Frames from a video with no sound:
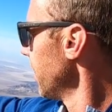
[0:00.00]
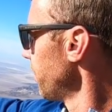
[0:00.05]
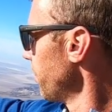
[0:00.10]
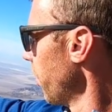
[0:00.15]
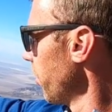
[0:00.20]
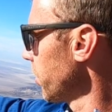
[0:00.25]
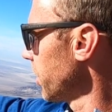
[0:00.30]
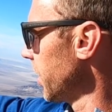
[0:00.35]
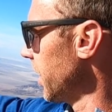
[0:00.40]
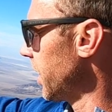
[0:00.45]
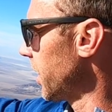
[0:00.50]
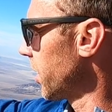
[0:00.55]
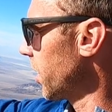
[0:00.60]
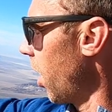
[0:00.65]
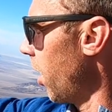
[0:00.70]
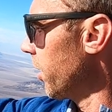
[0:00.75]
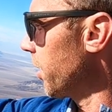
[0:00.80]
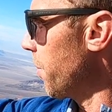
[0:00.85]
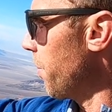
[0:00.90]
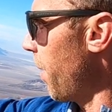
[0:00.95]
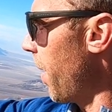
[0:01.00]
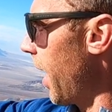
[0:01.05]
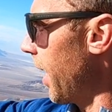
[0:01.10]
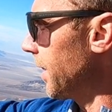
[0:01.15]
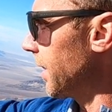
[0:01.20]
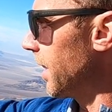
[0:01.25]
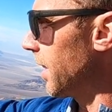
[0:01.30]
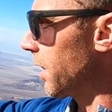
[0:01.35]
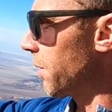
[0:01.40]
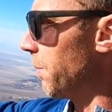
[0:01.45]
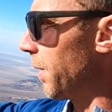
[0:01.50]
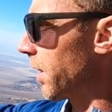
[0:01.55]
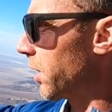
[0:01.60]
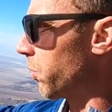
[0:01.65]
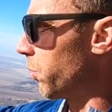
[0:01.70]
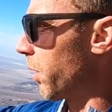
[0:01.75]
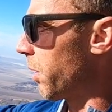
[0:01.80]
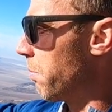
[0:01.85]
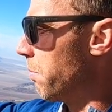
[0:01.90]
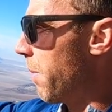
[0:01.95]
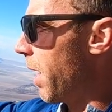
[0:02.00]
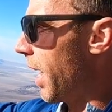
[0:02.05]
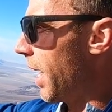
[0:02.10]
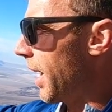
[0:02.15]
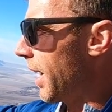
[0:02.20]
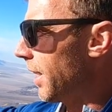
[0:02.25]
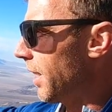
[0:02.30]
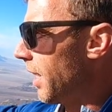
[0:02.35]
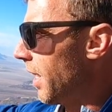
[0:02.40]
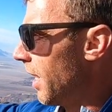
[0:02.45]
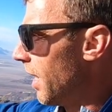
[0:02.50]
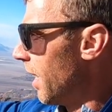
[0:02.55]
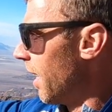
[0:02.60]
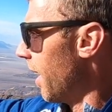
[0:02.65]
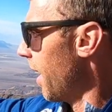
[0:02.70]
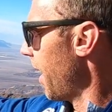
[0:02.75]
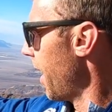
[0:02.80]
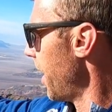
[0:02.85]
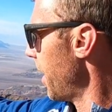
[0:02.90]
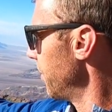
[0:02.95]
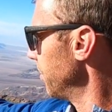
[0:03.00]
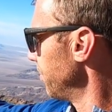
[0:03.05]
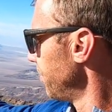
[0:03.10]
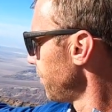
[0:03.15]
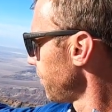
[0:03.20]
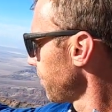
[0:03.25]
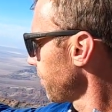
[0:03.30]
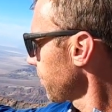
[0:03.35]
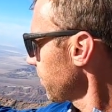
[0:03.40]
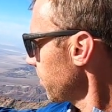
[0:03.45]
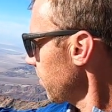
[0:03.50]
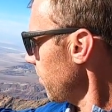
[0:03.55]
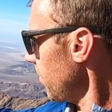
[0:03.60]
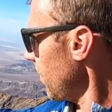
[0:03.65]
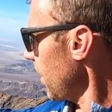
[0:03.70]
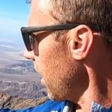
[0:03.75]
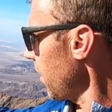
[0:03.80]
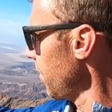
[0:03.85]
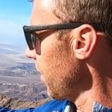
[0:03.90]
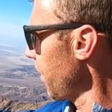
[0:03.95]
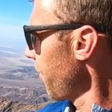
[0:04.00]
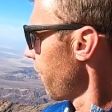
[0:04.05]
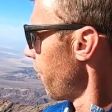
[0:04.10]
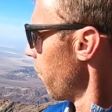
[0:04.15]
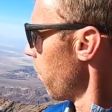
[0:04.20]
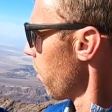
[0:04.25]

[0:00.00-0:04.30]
is mostly salt deposits mixed with mud that